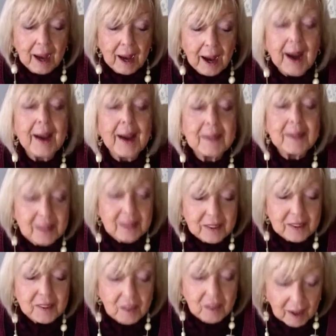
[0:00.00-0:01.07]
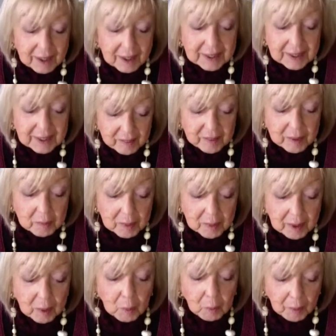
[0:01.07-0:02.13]
I did not give him
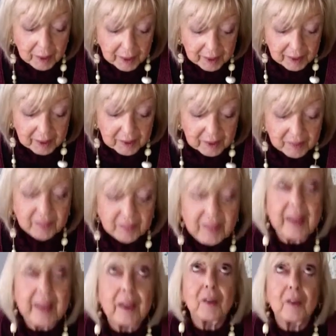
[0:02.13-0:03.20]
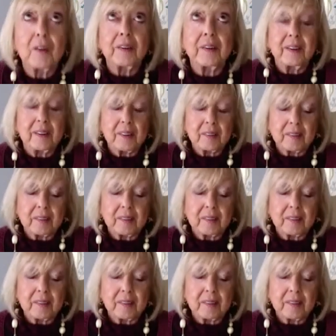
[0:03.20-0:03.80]
away. Thank goodness.